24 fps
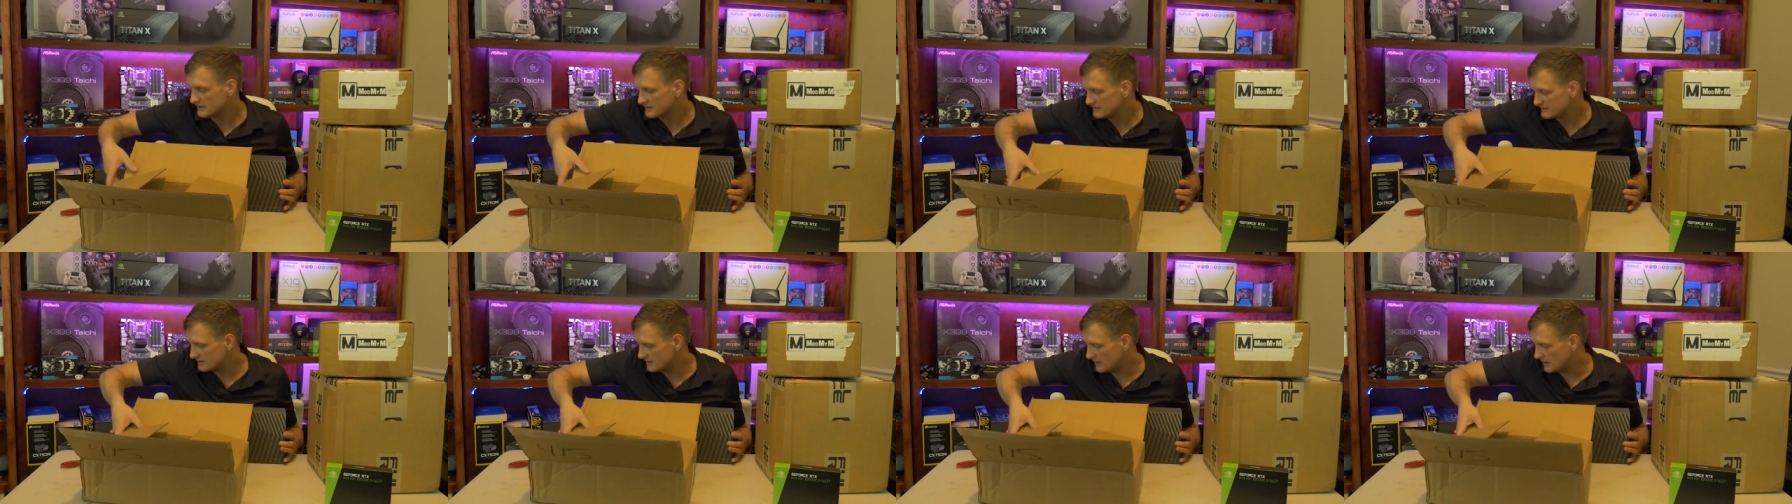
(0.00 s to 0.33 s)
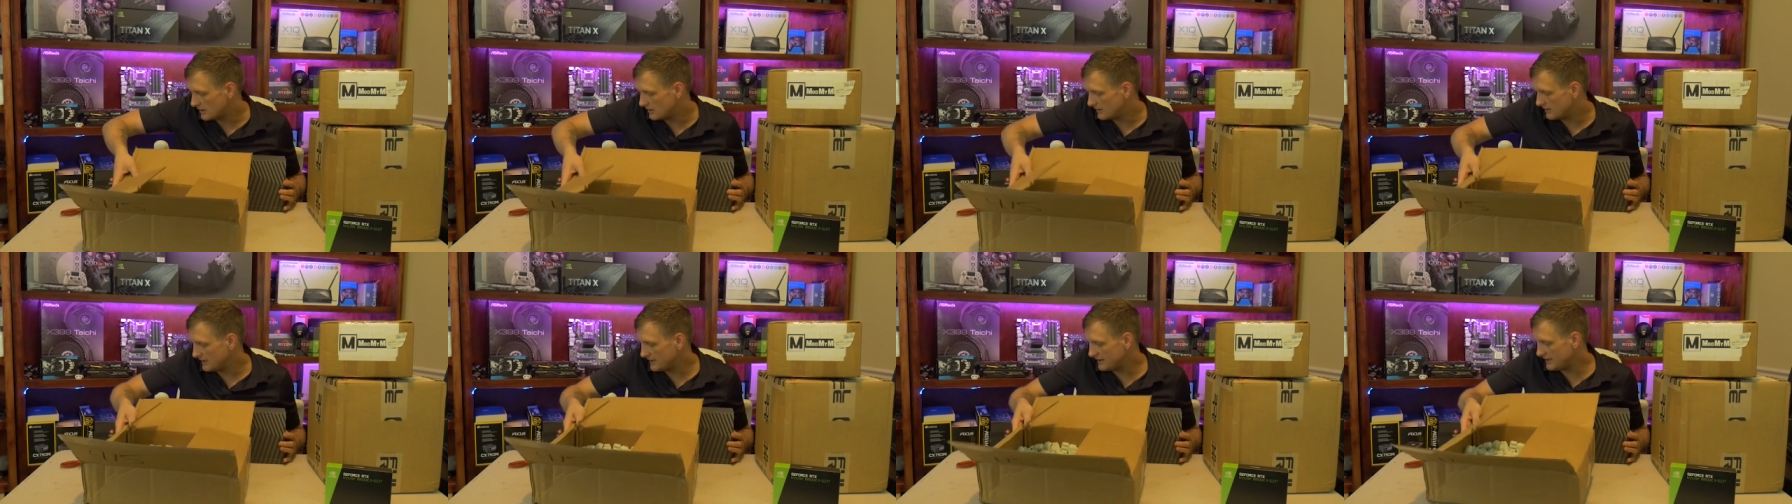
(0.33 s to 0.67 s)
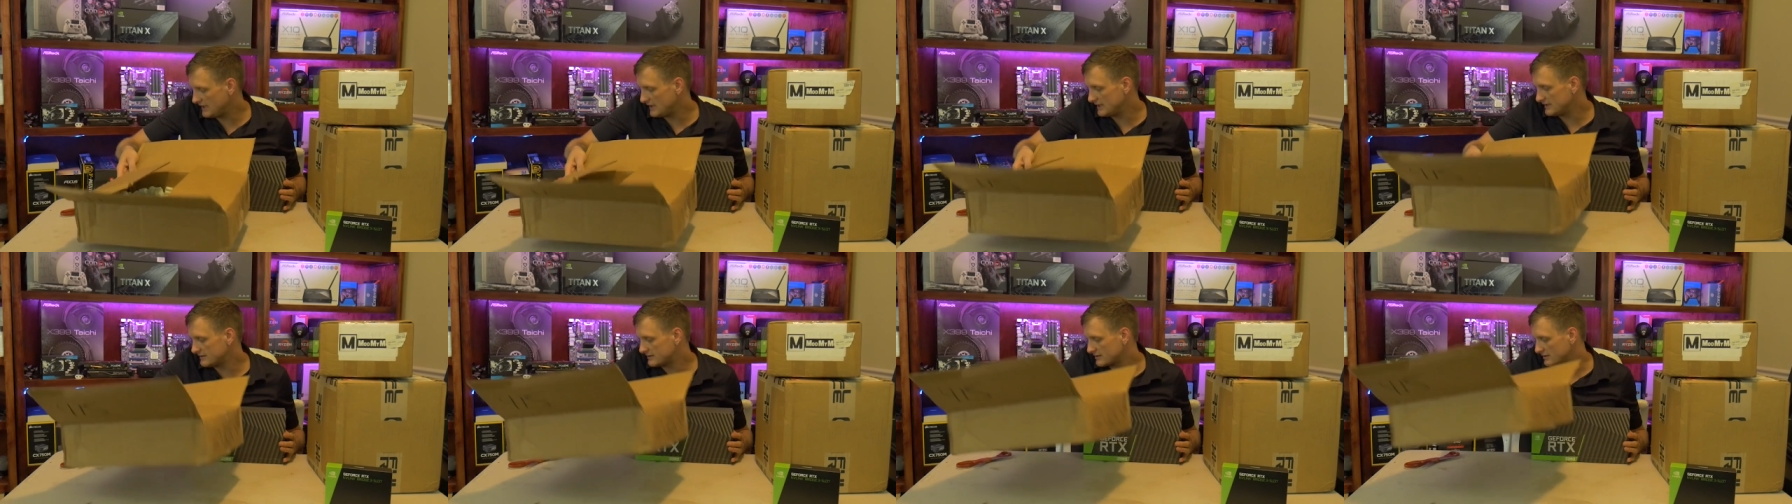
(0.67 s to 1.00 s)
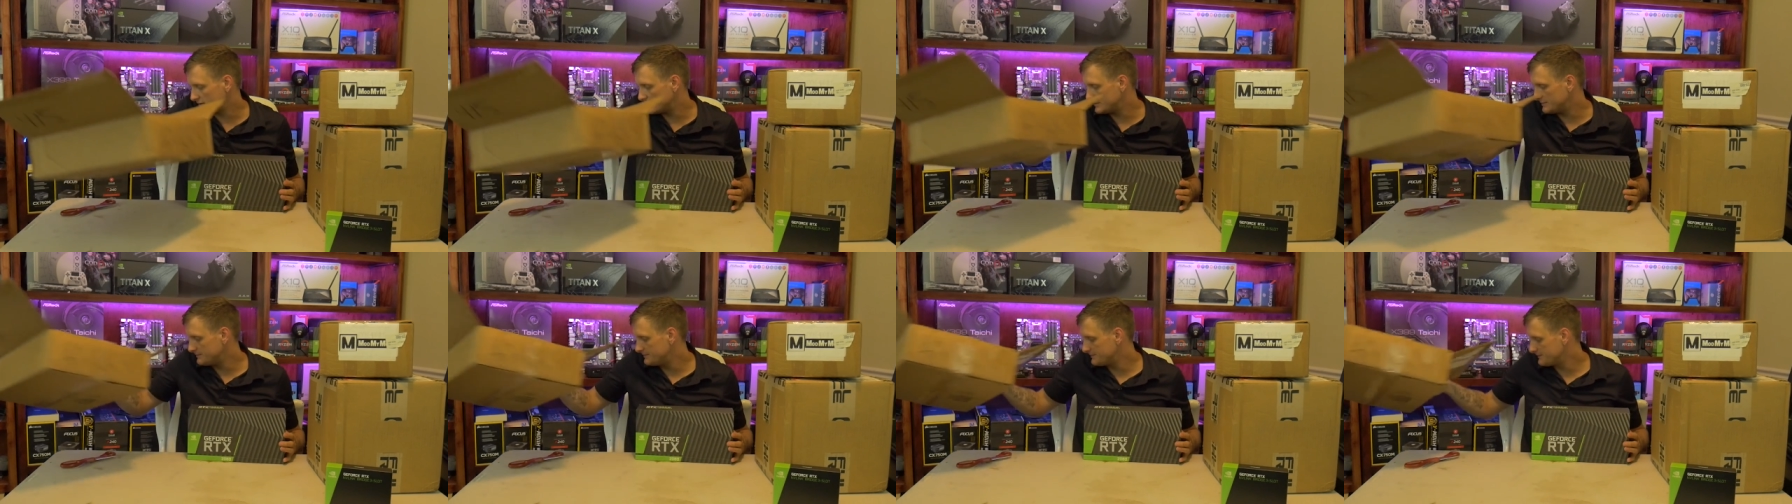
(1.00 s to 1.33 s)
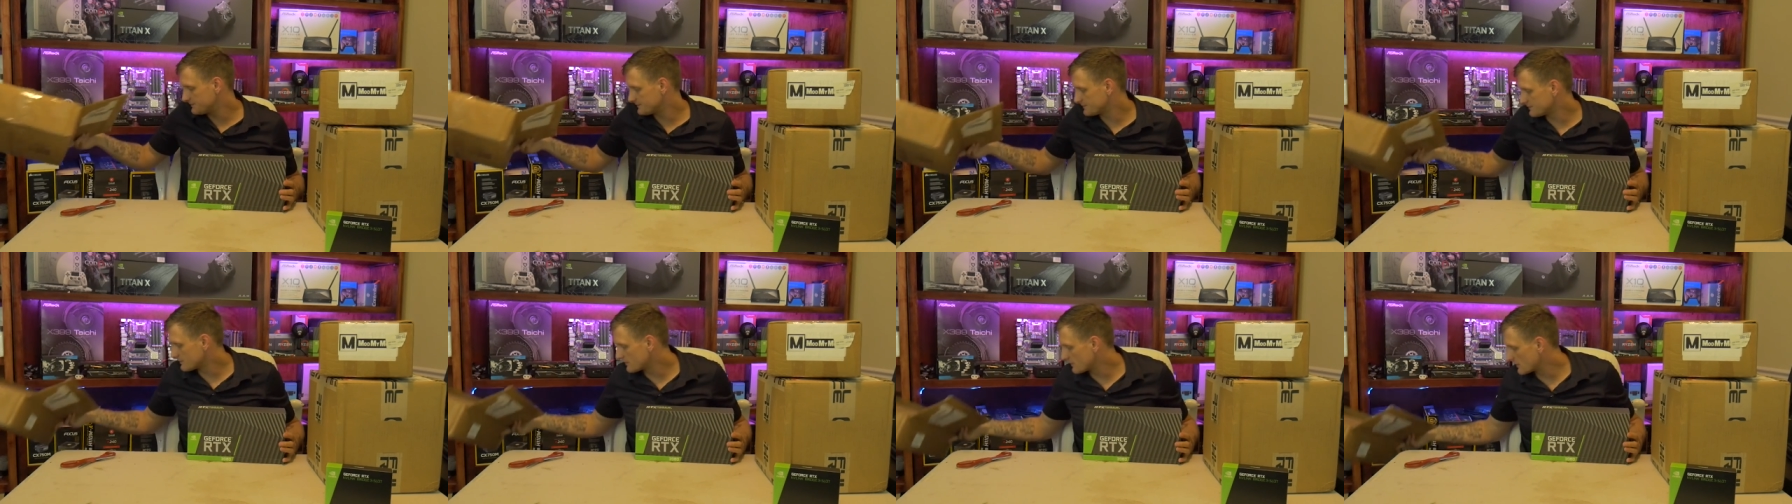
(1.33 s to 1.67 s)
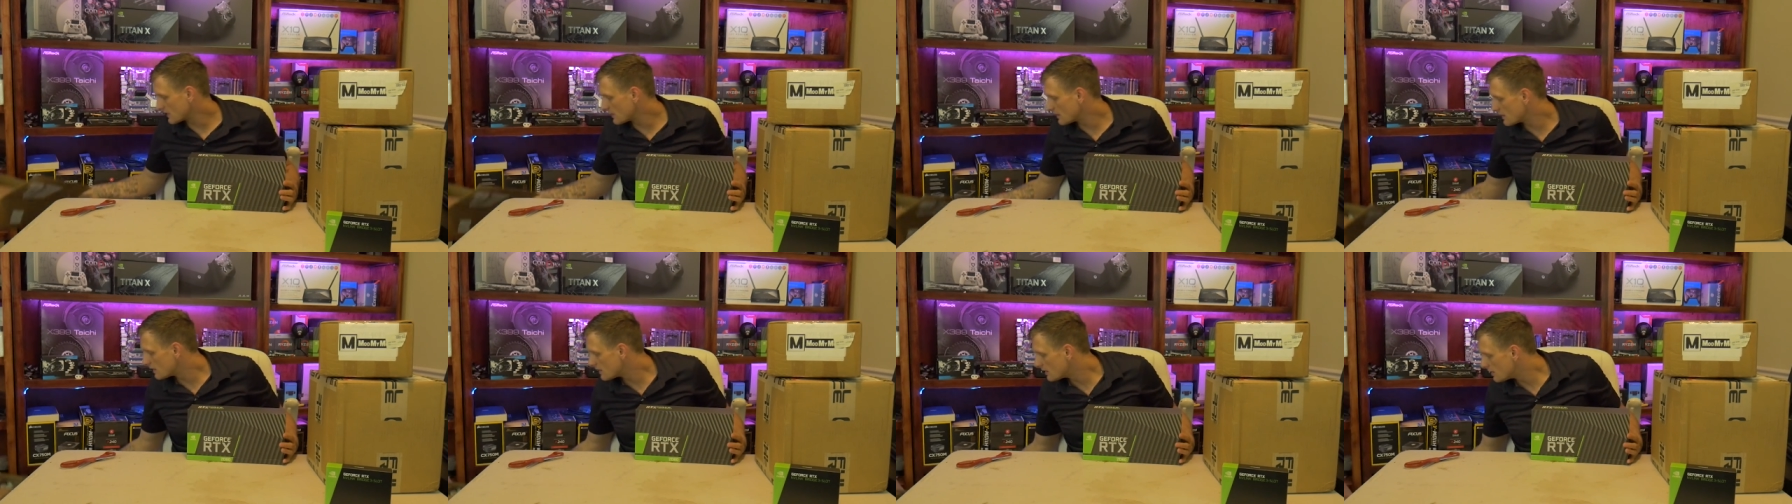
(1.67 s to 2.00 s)
So in the interim,
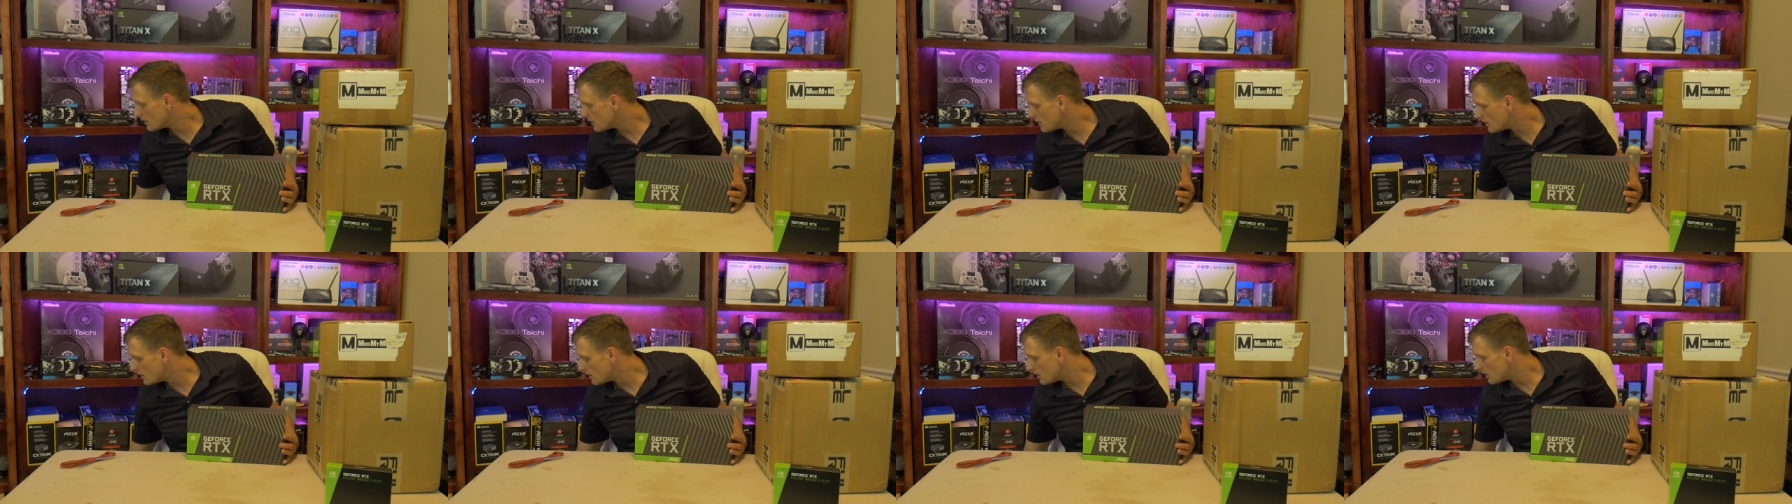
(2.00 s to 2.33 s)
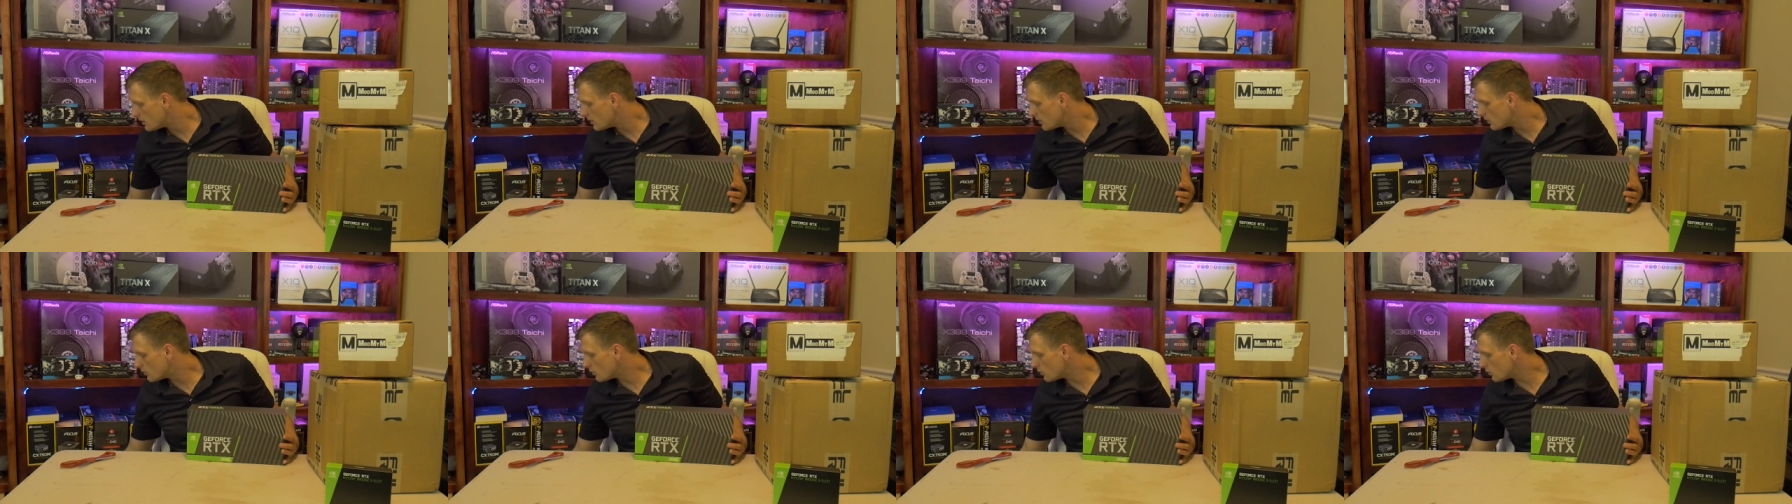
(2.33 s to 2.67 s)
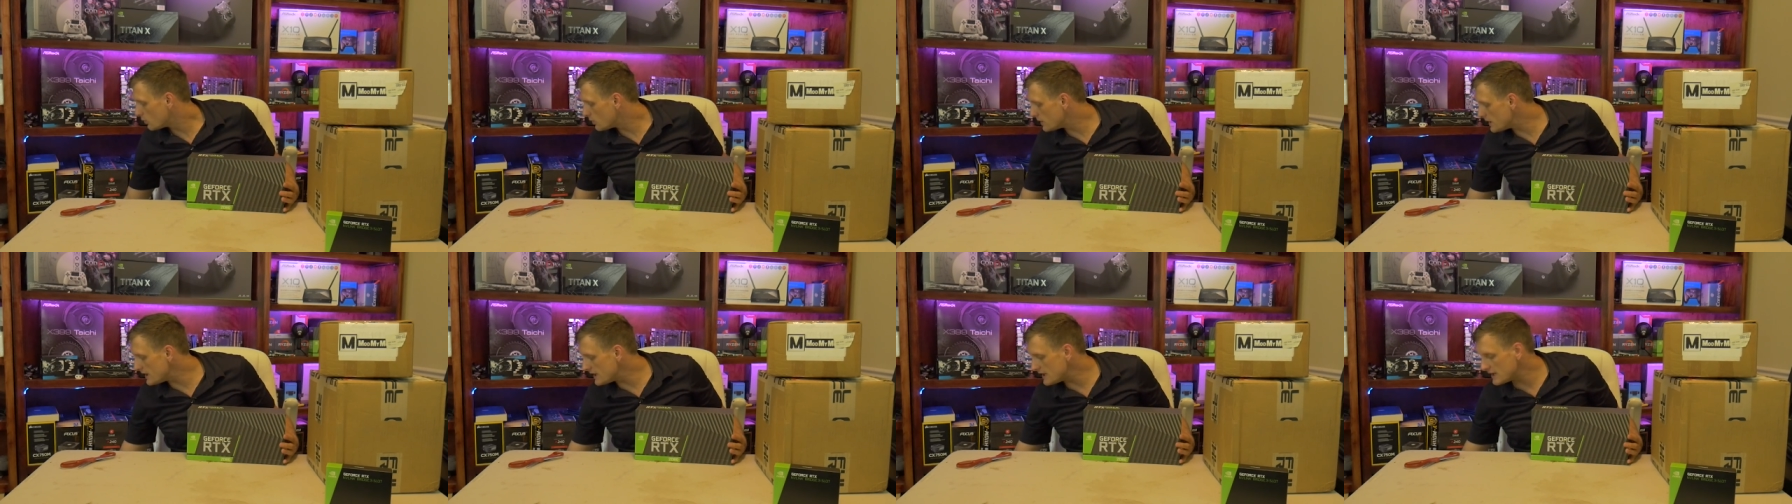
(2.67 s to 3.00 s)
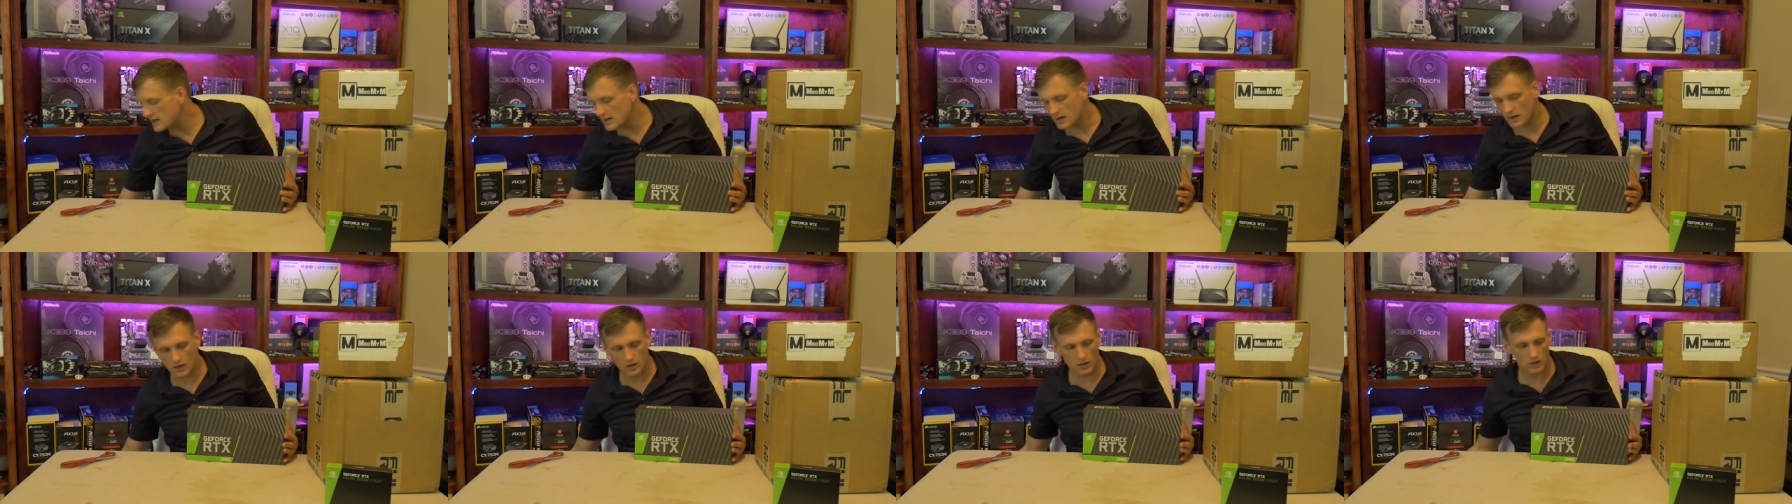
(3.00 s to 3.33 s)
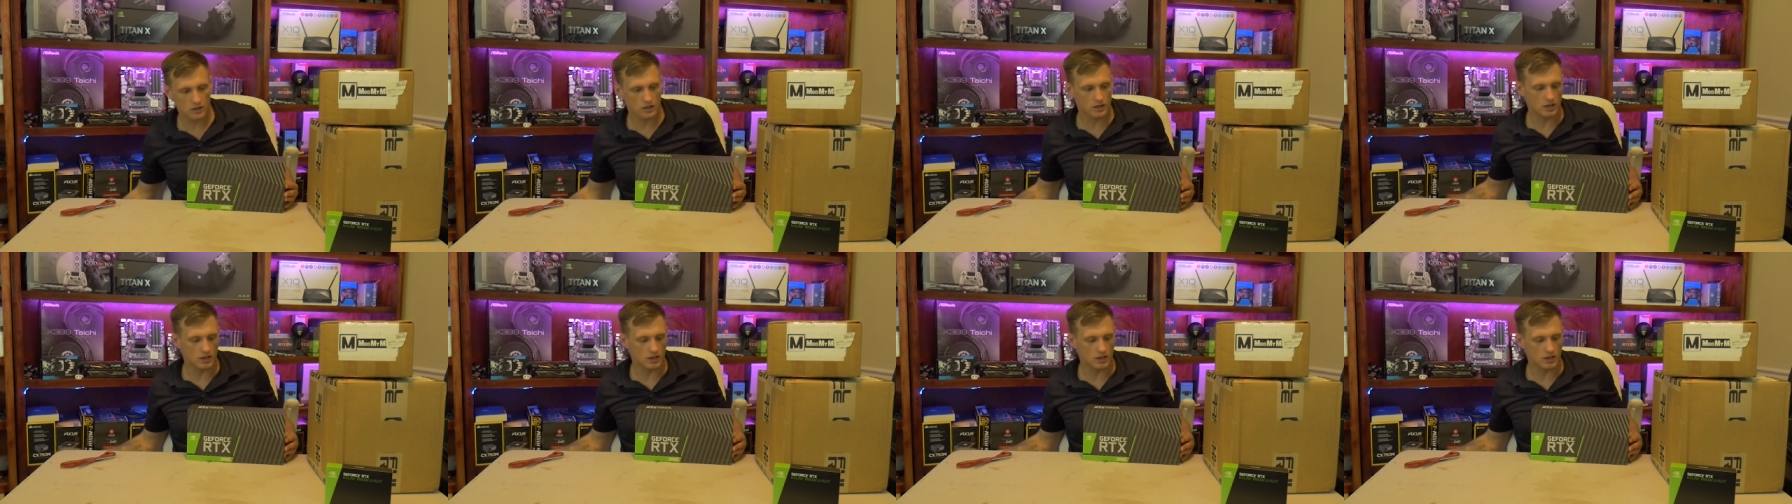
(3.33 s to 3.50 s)
we are